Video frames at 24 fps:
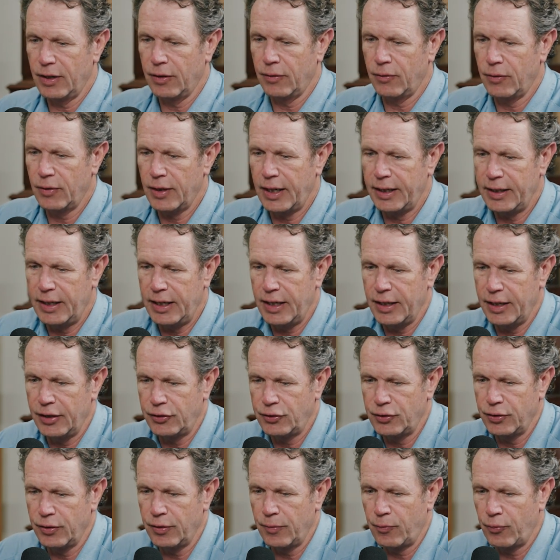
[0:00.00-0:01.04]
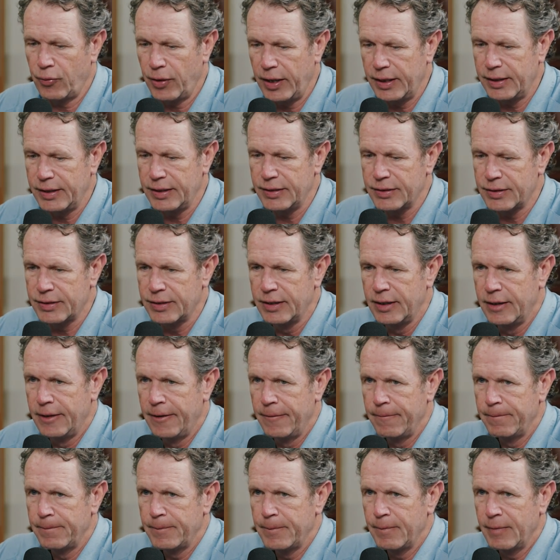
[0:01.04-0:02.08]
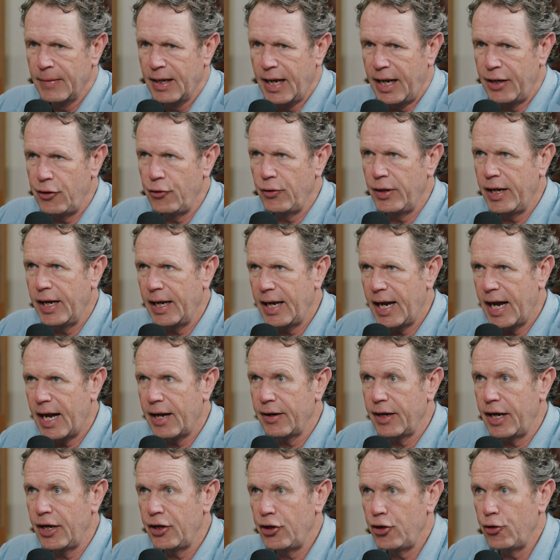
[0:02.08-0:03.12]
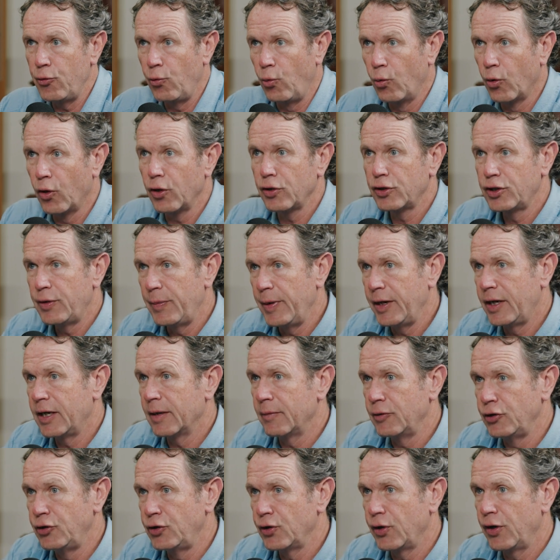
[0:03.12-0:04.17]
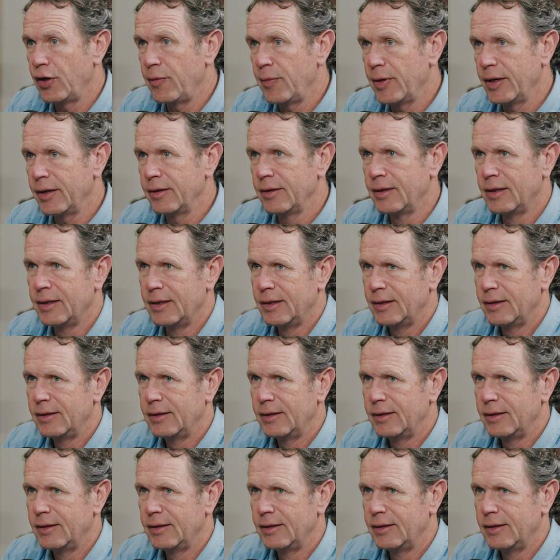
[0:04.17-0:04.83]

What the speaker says: The whole idea that you're an apprentice and you get out and you work to become a journeyman,